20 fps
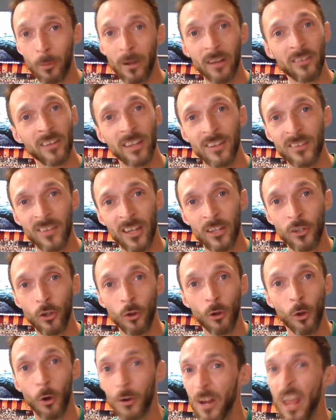press
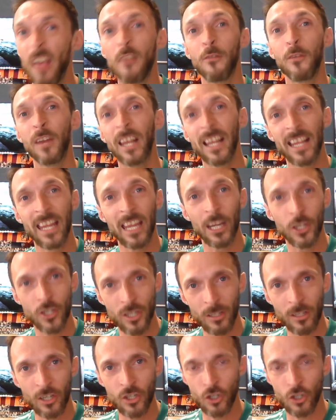continue on every occasion,